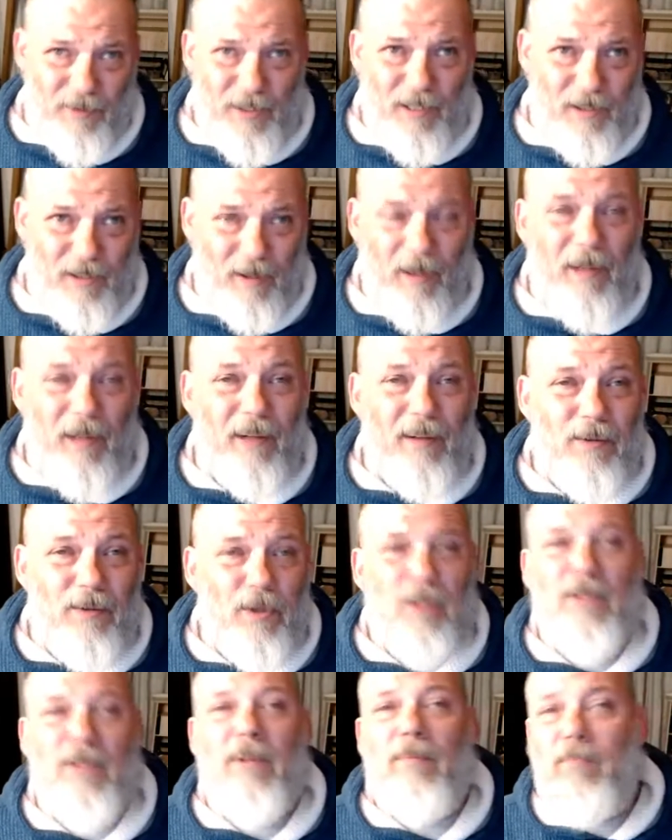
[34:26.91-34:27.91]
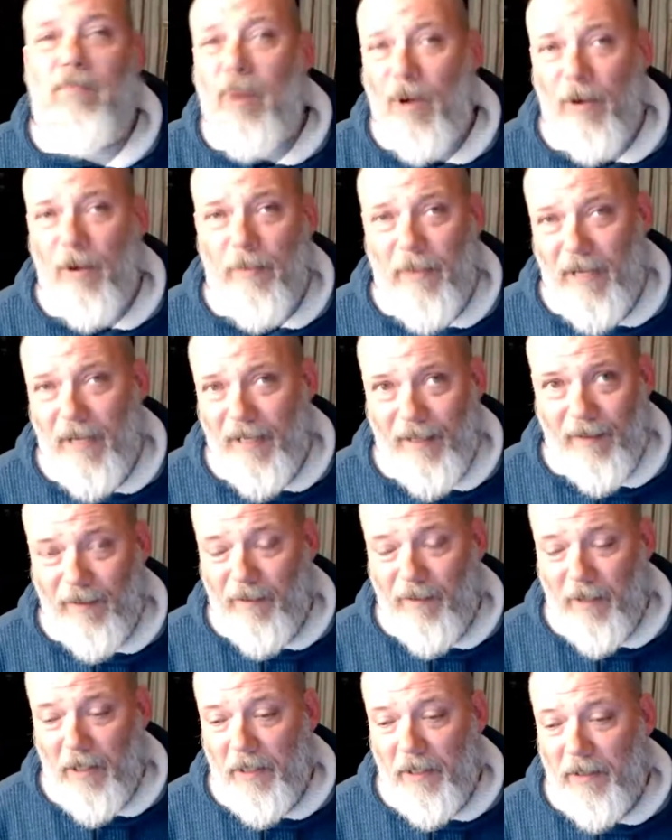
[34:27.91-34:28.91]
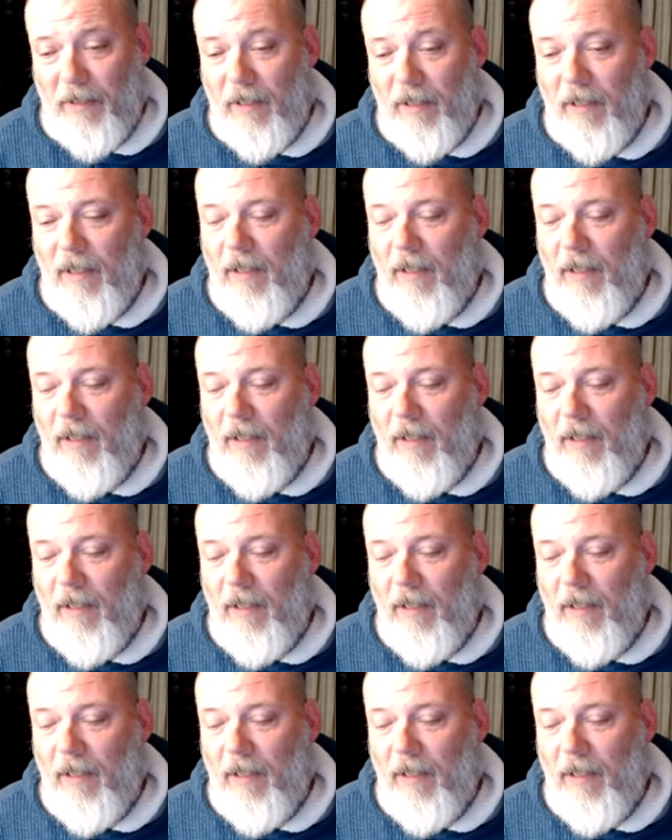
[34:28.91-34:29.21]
a year just in permitting, right?